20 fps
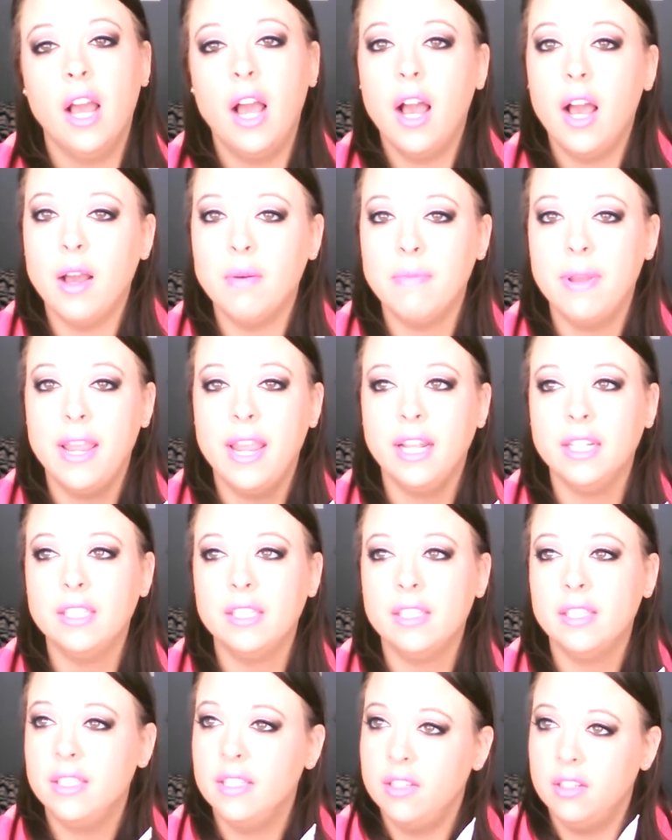
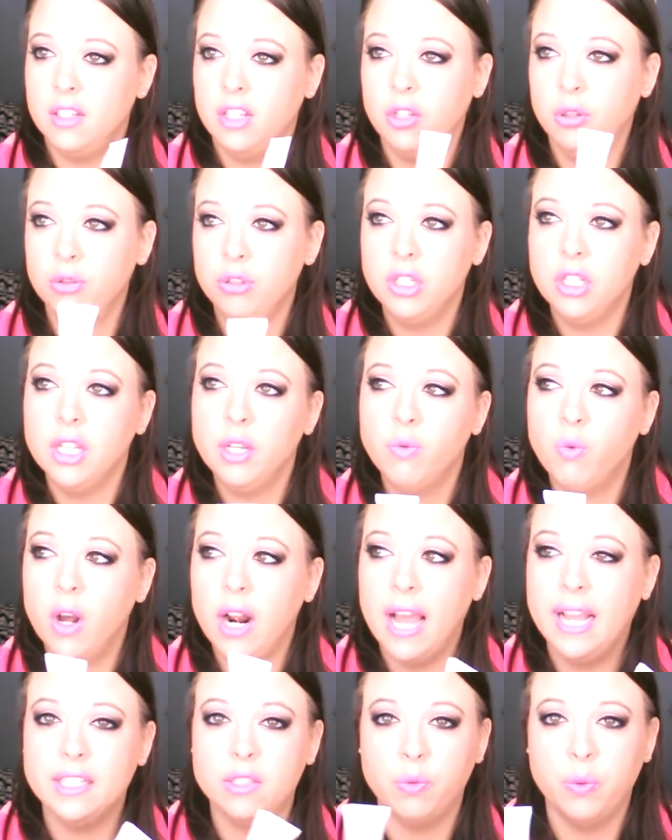It's usually what
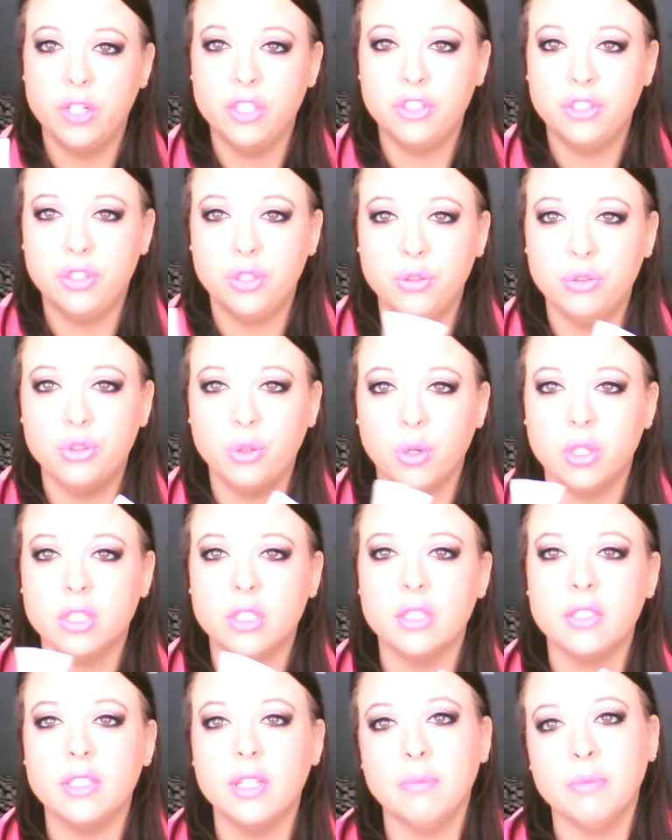I switch to towards
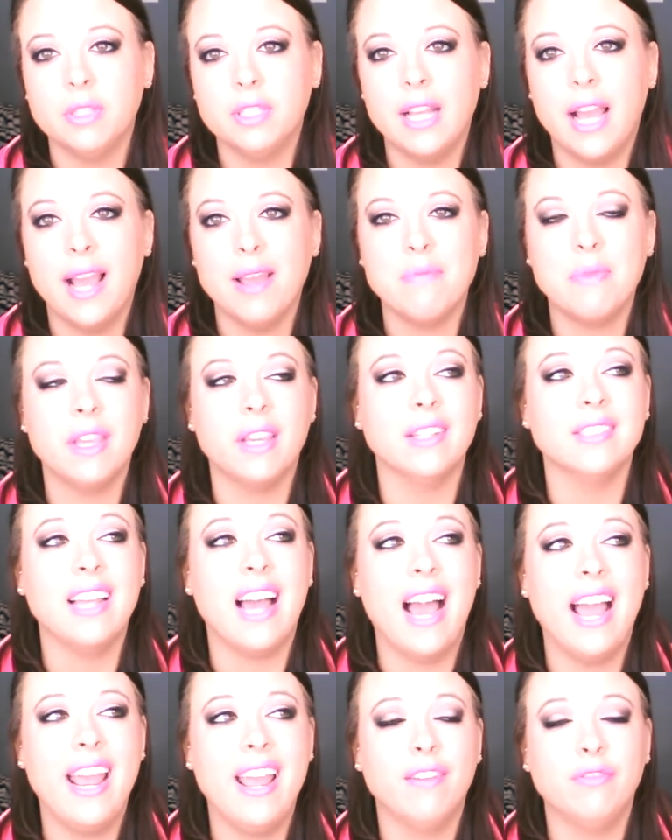the summertime because
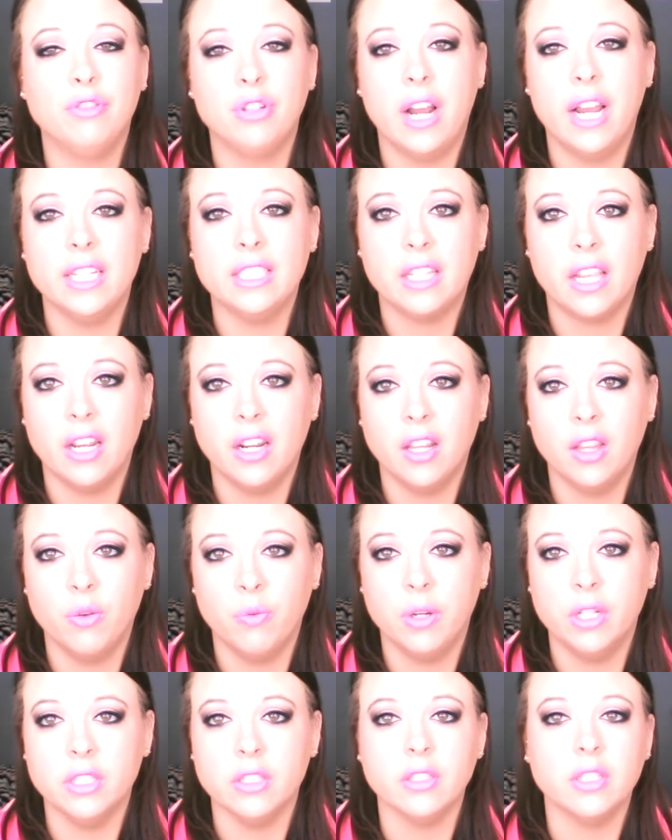I have dry skin in the
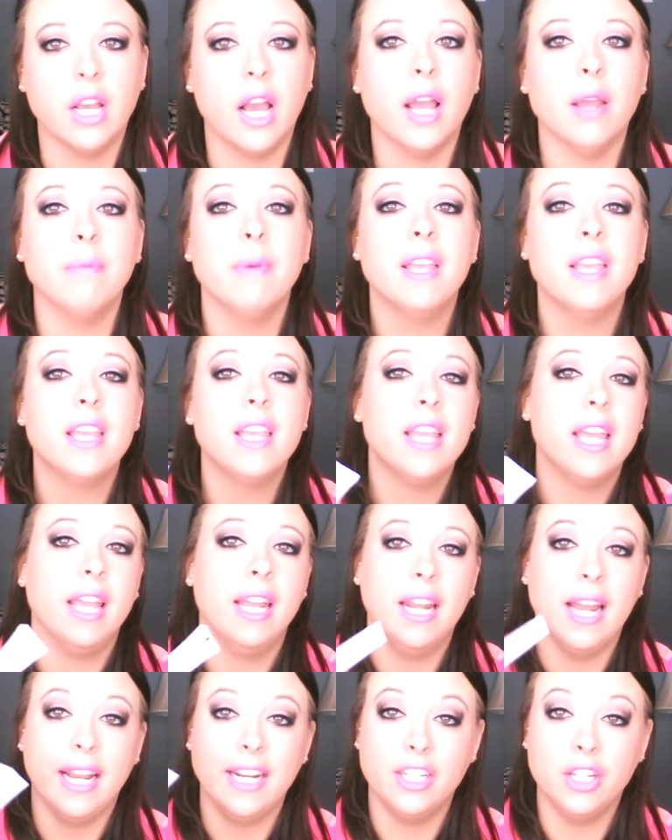wintertime,
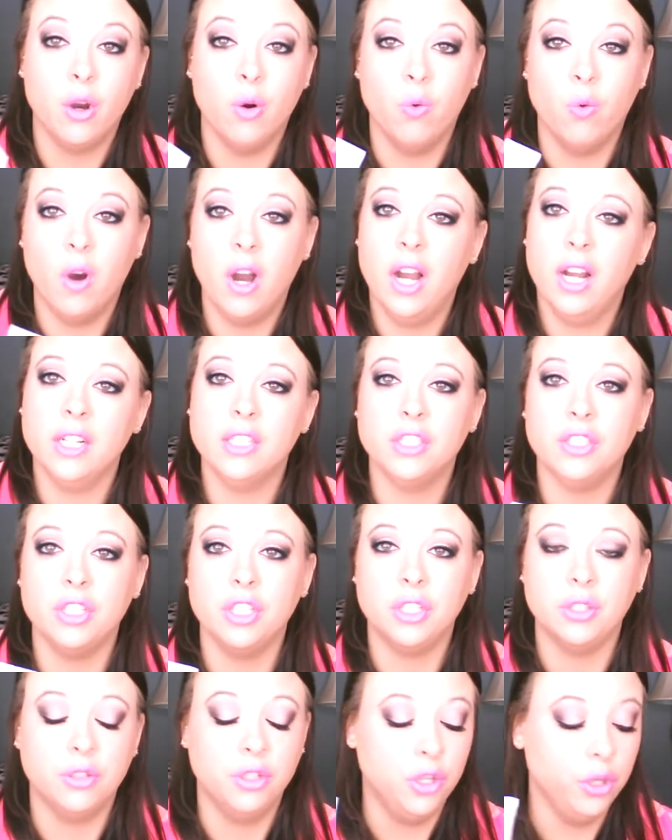and I don't want
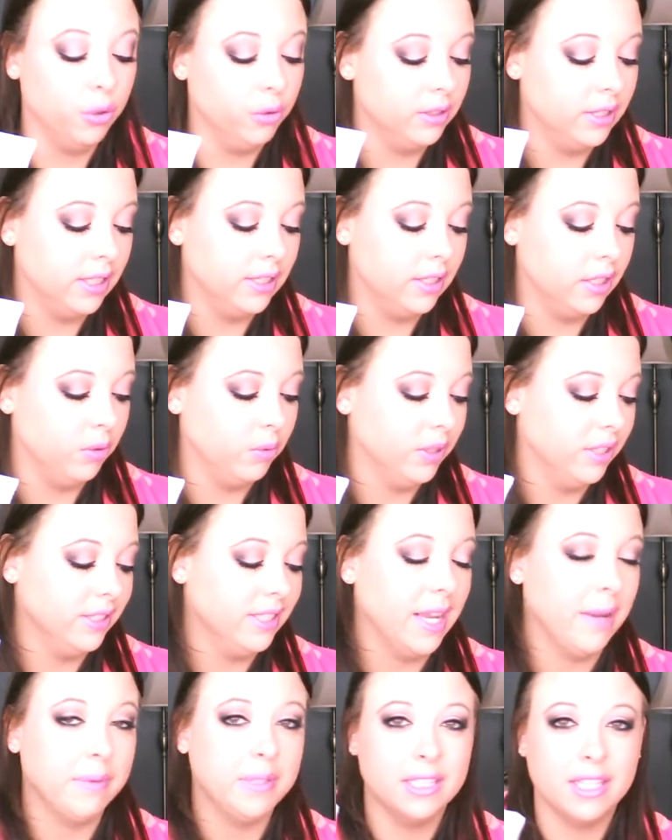to use this in the
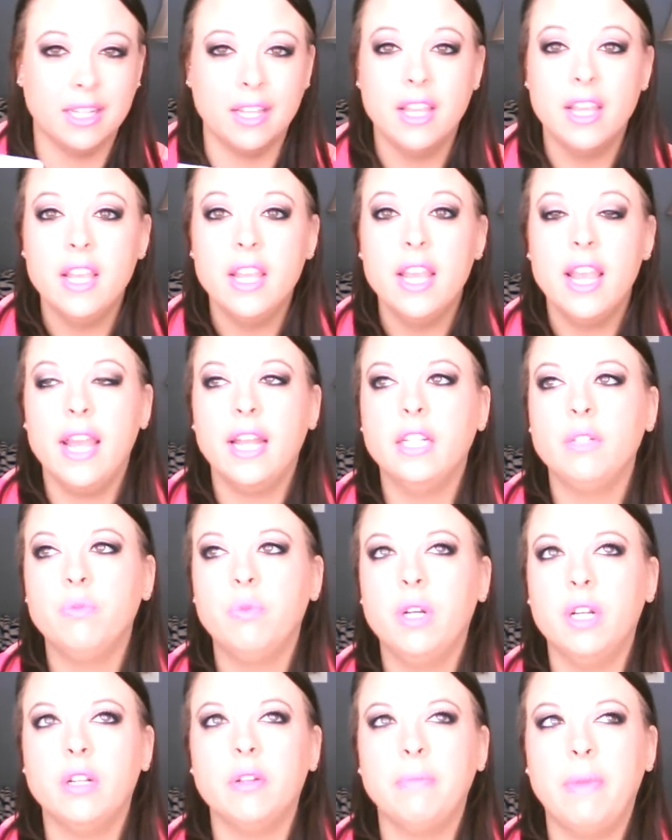wintertime because it
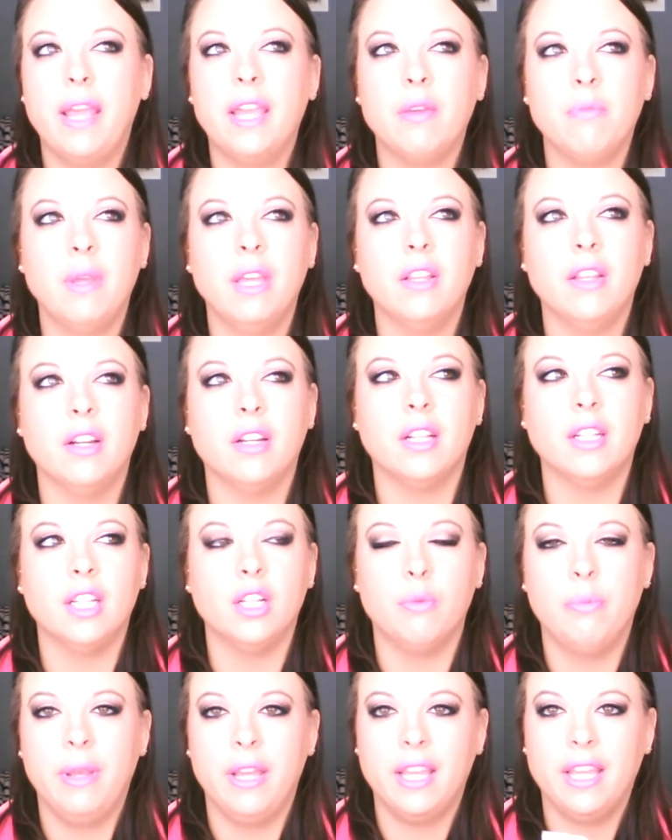will make me look a
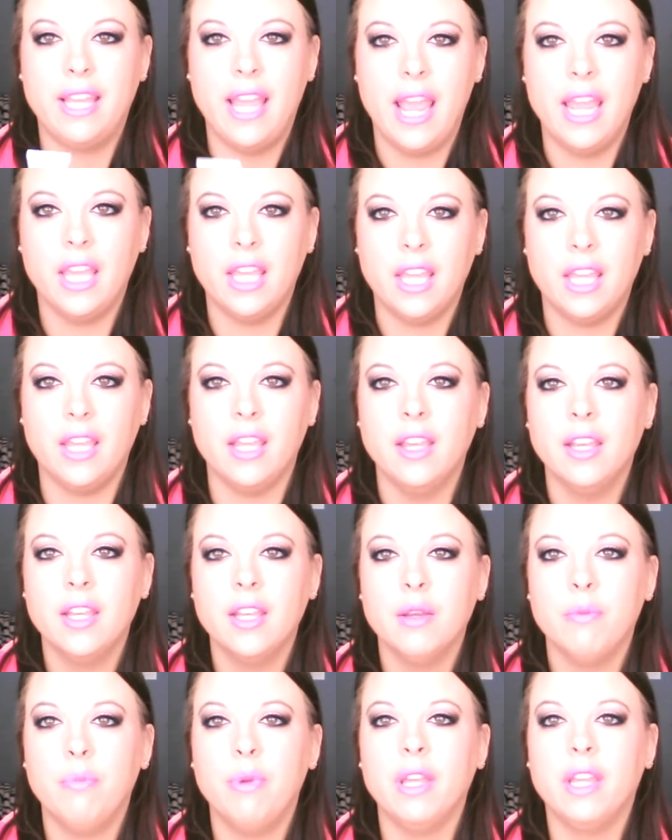little bit cakey
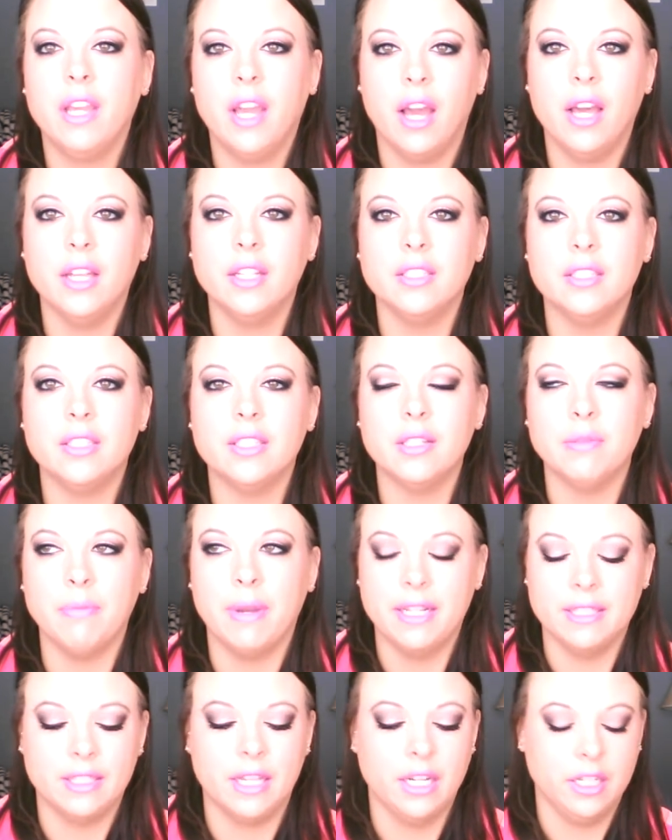because
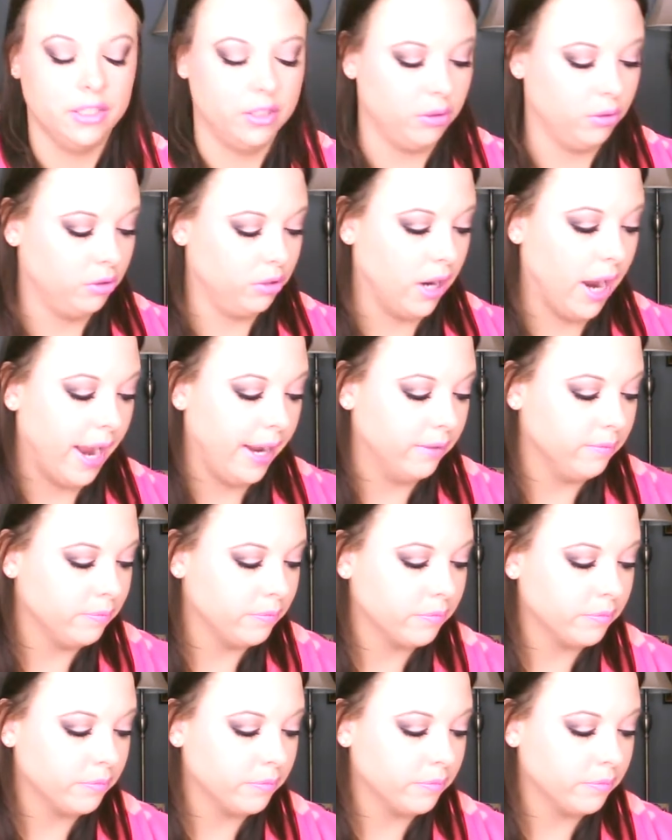my skin is so dry.